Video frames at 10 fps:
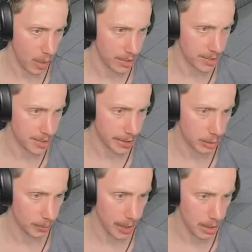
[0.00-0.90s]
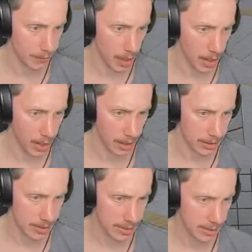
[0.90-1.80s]
one single pair of
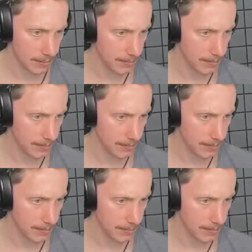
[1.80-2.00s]
eyes.